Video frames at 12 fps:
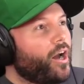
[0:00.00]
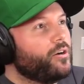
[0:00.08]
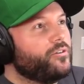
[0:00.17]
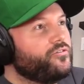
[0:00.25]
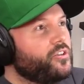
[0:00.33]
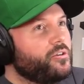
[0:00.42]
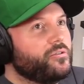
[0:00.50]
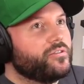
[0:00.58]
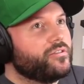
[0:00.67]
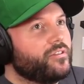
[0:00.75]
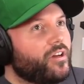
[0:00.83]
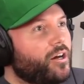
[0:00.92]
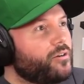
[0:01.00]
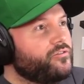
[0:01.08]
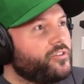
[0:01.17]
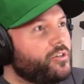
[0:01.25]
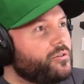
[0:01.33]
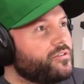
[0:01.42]
I refuse. I
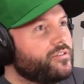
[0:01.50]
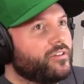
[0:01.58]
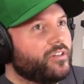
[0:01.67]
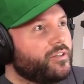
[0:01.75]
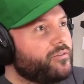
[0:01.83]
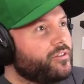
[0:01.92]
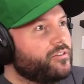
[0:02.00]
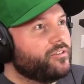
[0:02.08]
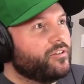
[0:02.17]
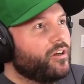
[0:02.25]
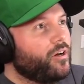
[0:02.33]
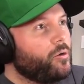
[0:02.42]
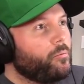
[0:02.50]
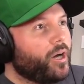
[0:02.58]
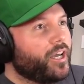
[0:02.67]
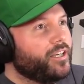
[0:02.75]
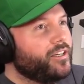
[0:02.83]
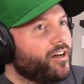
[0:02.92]
refuse to even... Oh,
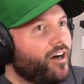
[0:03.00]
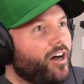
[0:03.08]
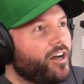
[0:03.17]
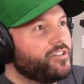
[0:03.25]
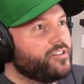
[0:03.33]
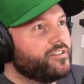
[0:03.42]
my gosh.